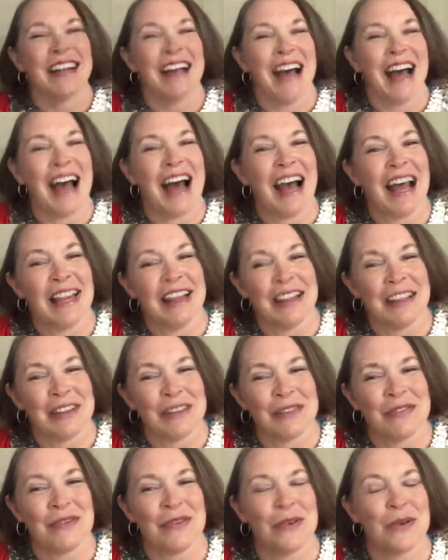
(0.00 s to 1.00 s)
I look
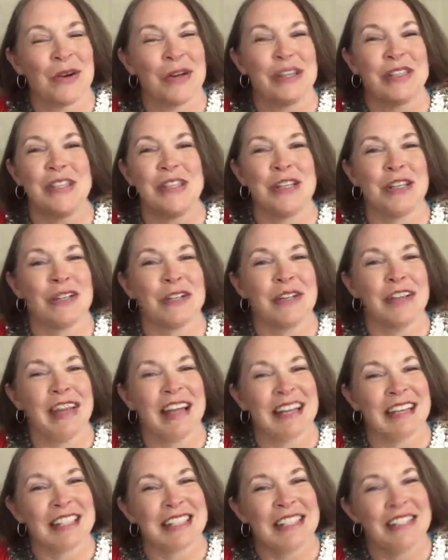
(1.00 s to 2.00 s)
forward to your
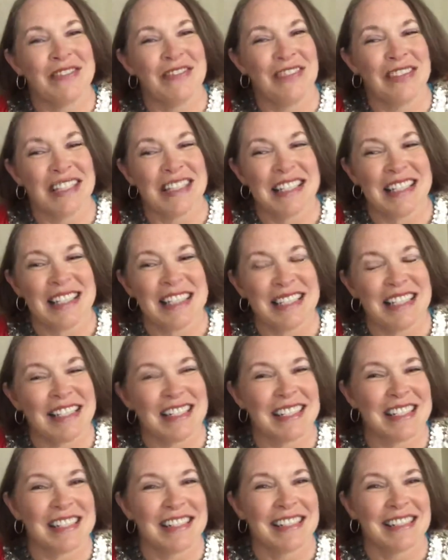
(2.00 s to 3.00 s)
next visit.